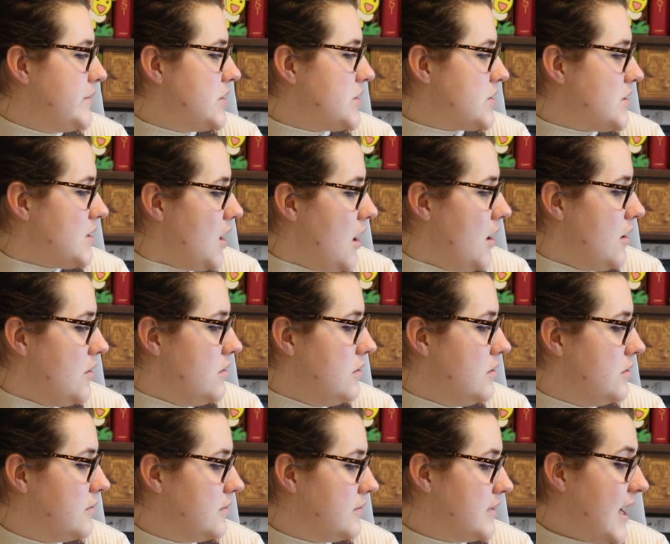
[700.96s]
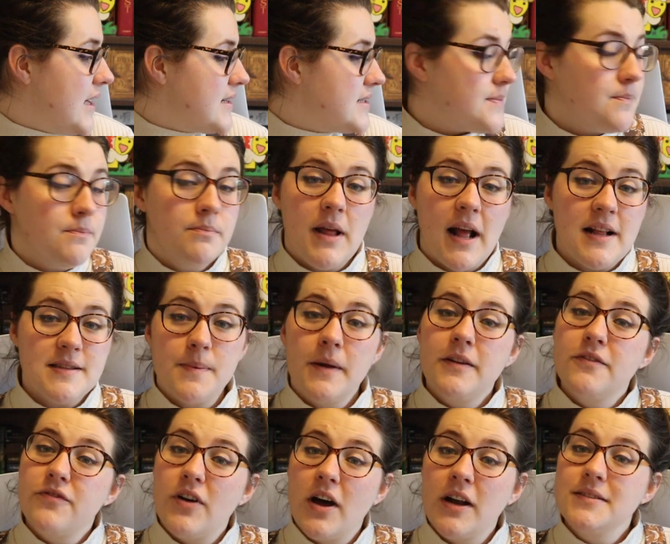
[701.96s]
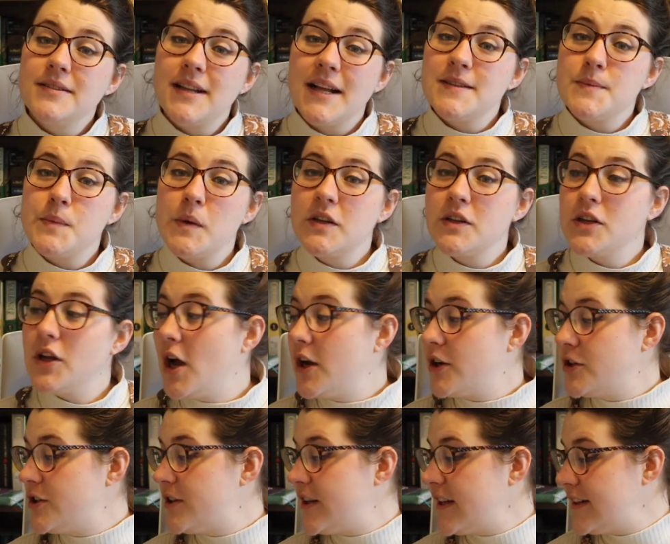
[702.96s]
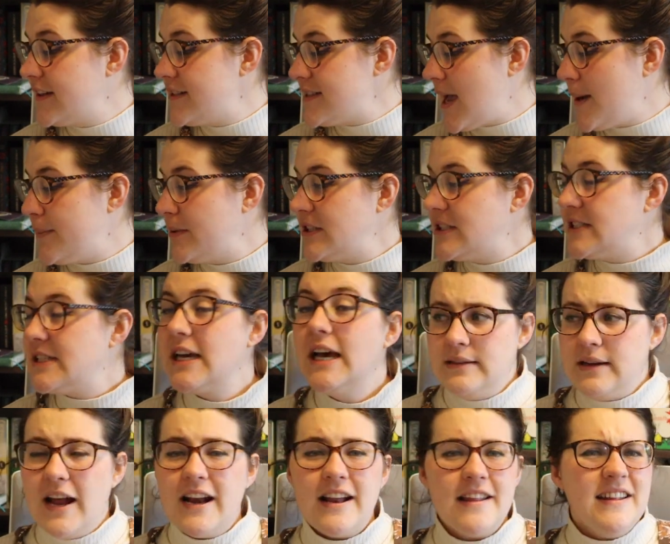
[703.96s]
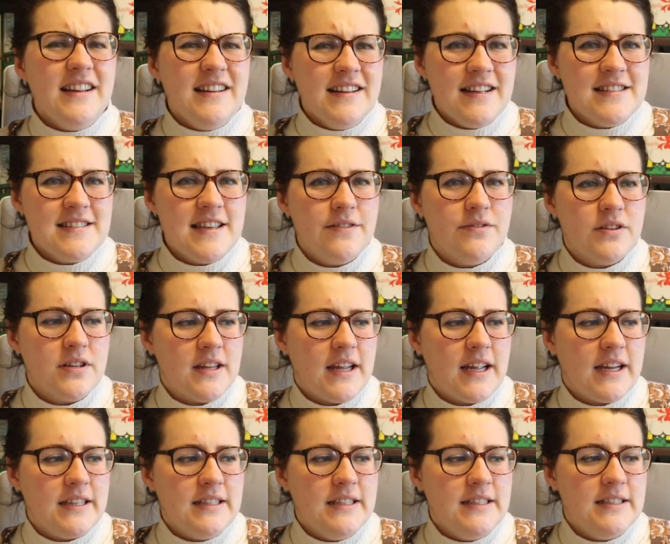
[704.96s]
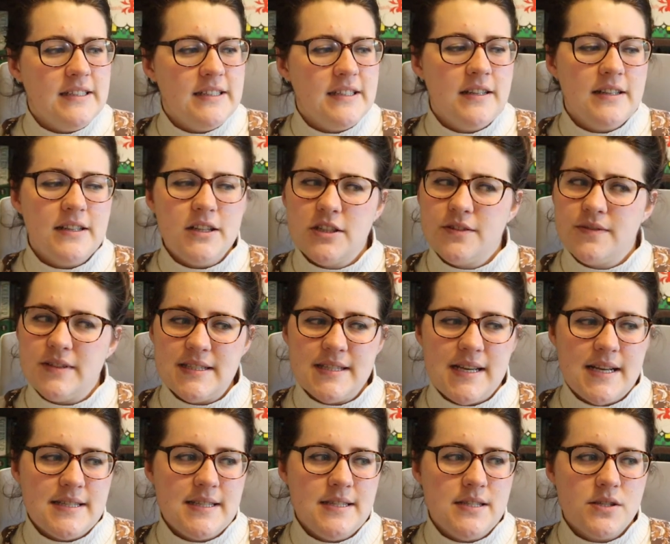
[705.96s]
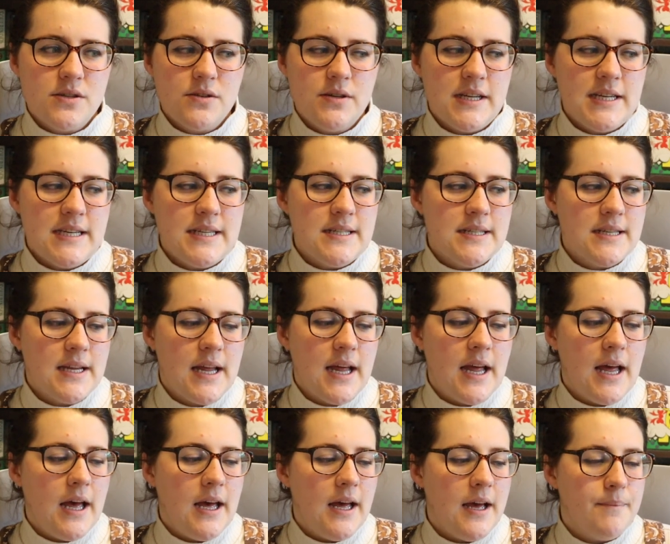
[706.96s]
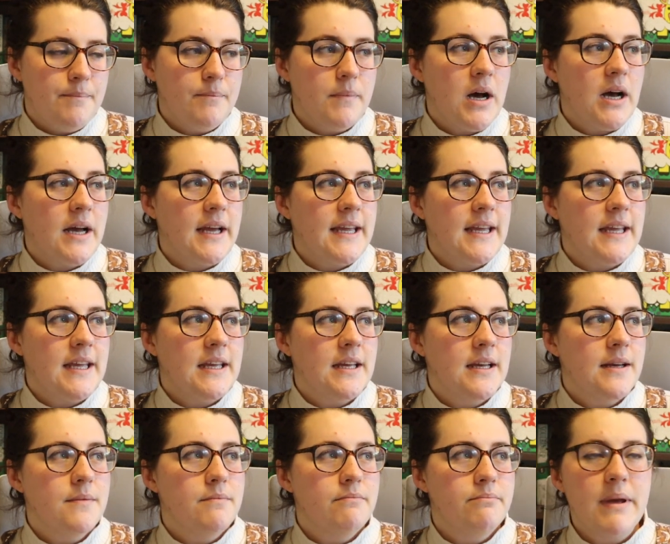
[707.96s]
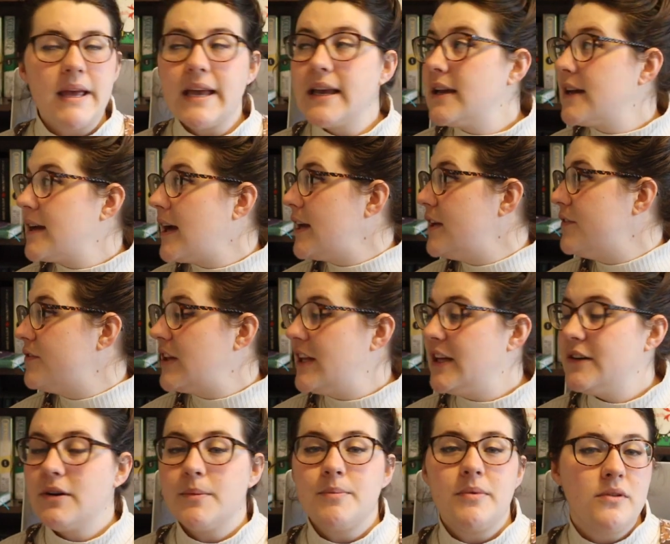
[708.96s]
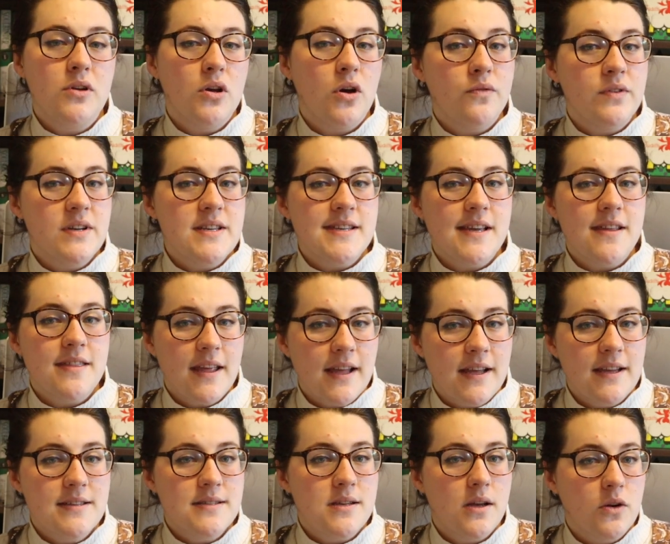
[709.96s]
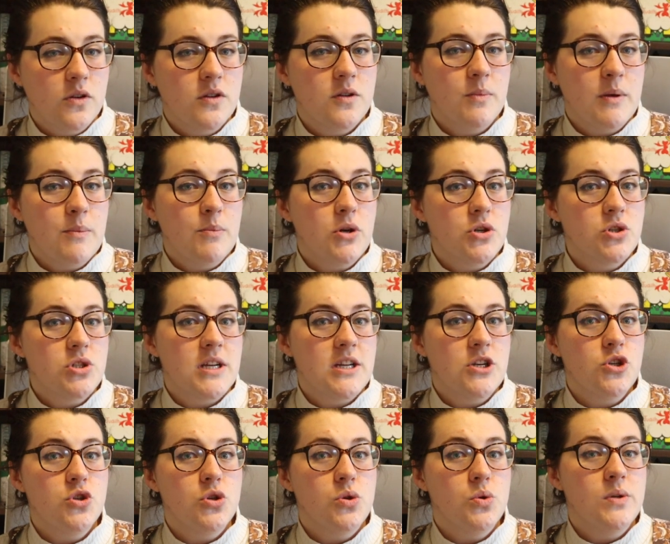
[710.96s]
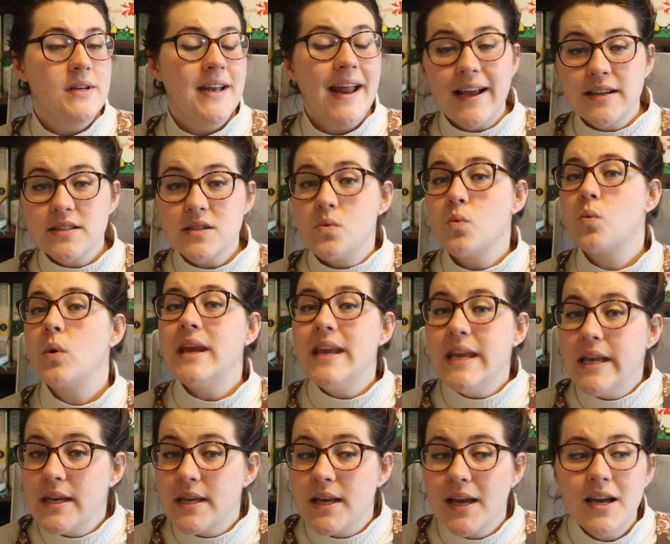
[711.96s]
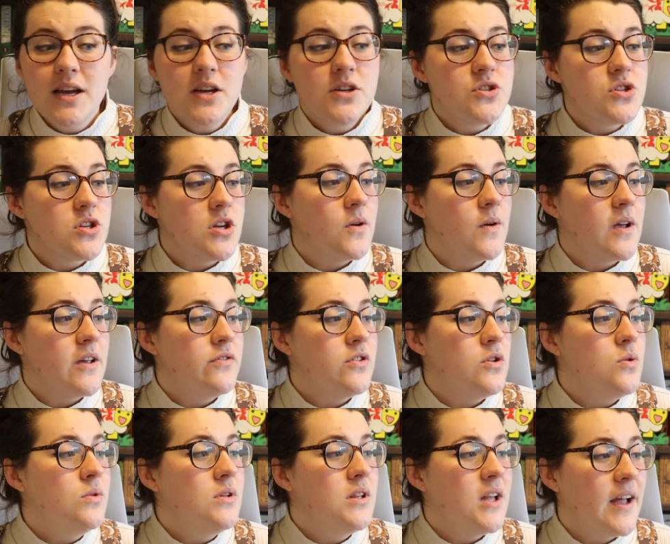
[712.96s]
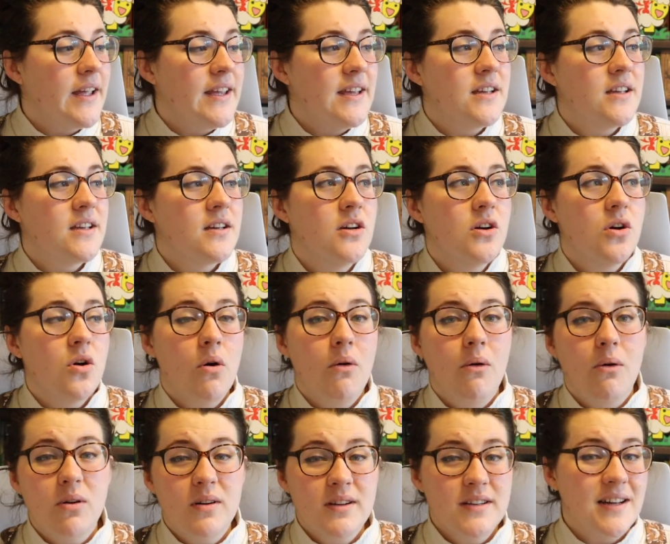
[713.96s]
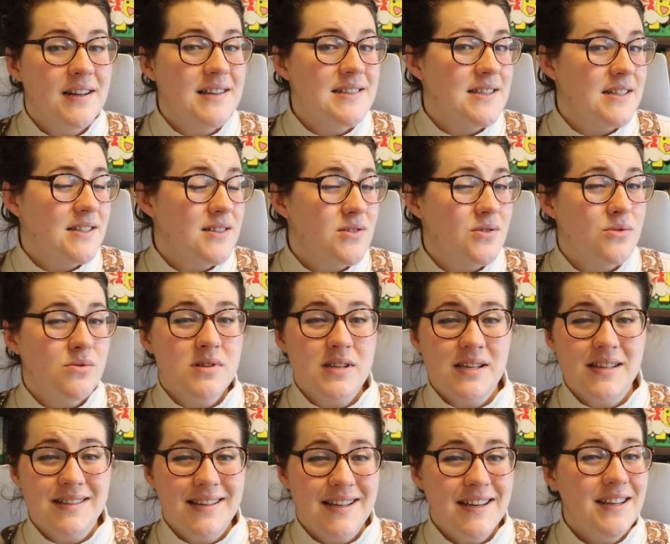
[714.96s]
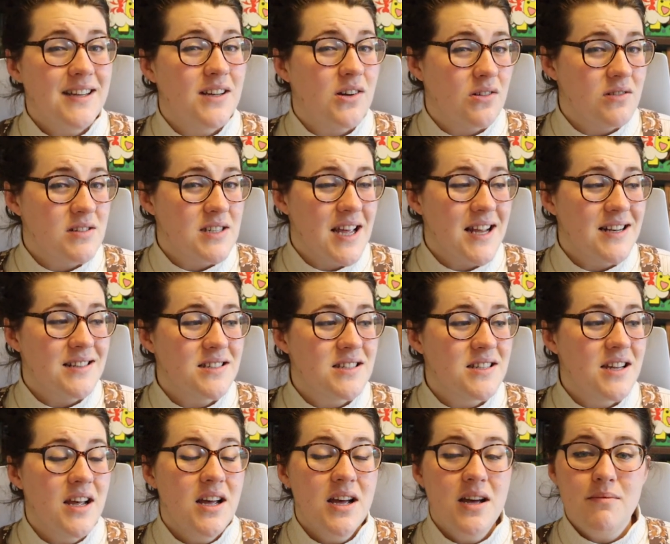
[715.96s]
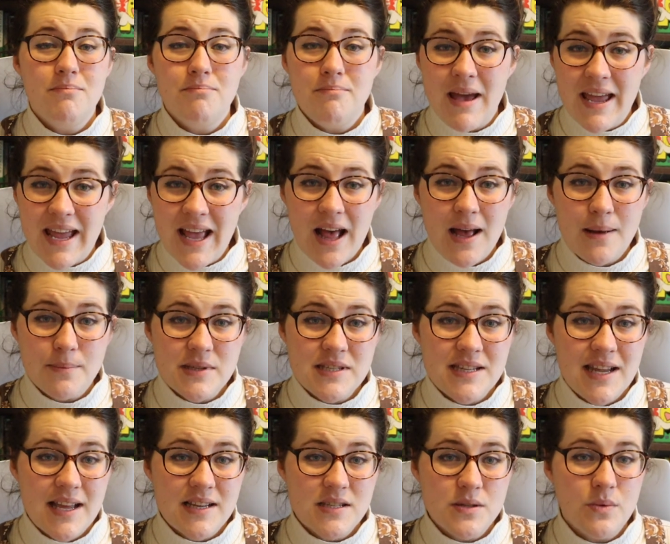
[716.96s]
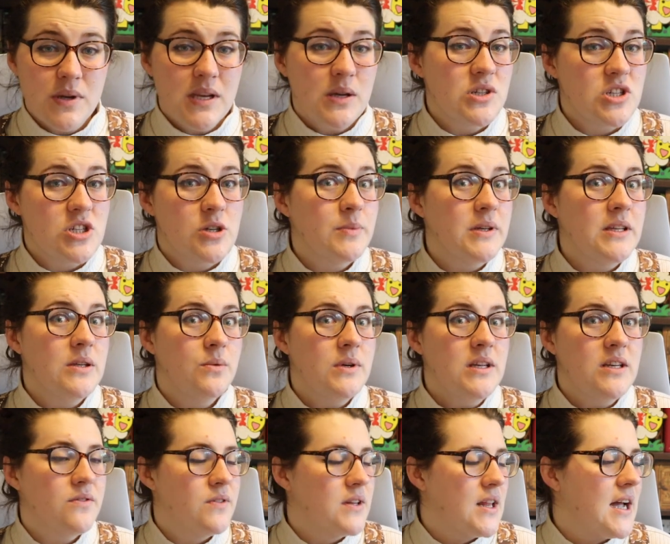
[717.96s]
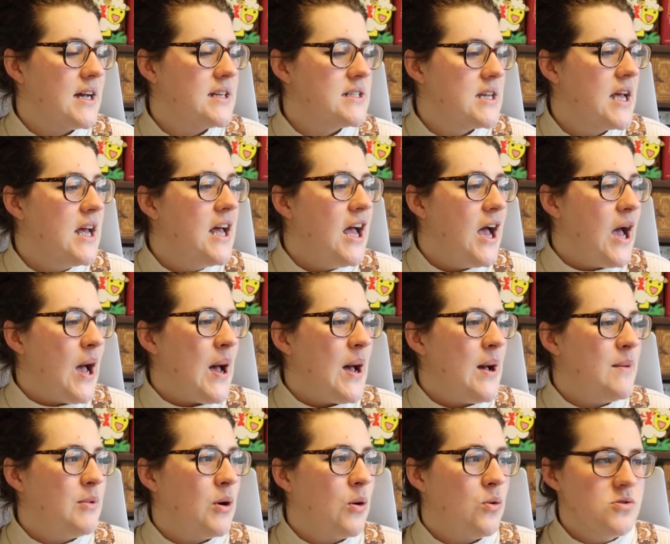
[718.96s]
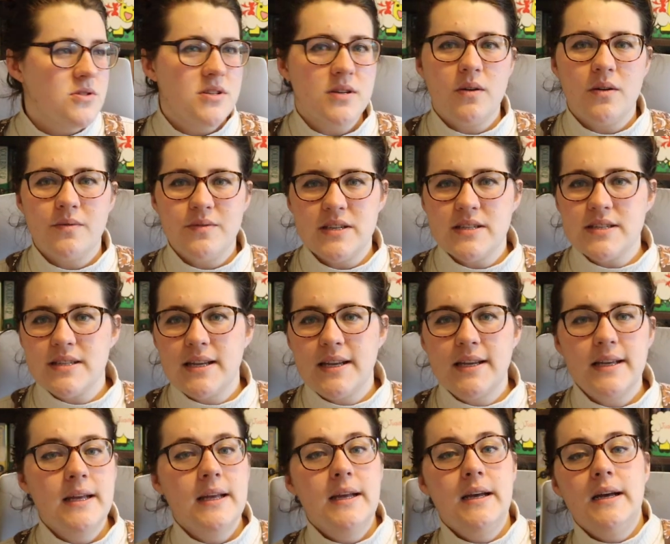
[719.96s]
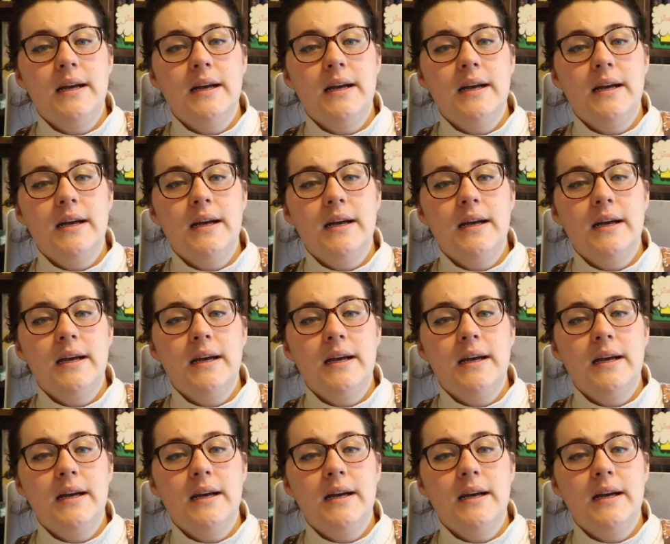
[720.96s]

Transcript: So that's been fun. That's been a good thing that's happened. And I think that's everything. A lot of Assassin's Creed. My big kind of clear up of the office, I think, is going to be pushed into next week. So if you like organising, sorting, cleaning content, mayhaps next week shall be the week for that. But also, obviously,